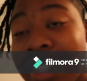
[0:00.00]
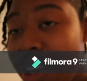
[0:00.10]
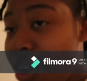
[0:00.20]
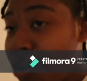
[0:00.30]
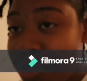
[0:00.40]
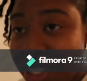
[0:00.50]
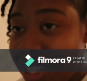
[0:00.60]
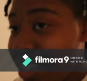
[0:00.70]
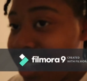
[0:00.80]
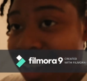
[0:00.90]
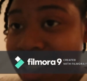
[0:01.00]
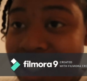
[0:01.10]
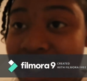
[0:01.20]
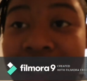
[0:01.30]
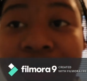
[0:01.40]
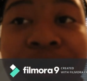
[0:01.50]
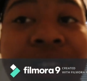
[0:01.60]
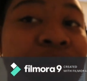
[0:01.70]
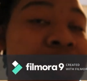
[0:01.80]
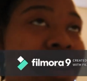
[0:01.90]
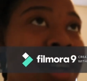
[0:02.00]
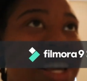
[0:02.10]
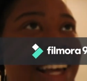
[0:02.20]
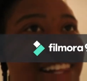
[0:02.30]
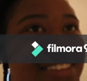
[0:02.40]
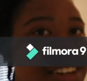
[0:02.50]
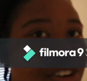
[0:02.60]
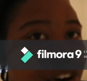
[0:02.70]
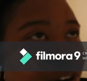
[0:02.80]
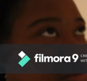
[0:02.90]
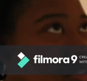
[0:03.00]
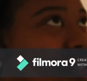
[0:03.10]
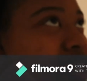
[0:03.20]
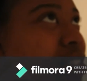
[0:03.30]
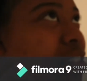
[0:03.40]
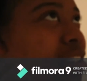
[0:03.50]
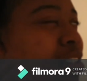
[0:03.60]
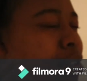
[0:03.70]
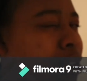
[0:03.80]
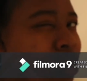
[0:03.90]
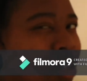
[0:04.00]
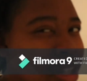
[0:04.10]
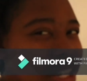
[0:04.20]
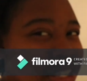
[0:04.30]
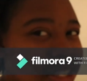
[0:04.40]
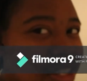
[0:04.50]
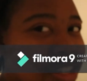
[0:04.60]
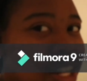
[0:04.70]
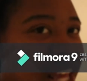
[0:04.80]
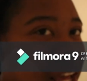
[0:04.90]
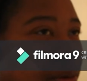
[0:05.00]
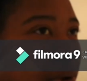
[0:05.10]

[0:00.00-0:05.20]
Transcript: the only thing that it is a bitch. It's like karma. It's good and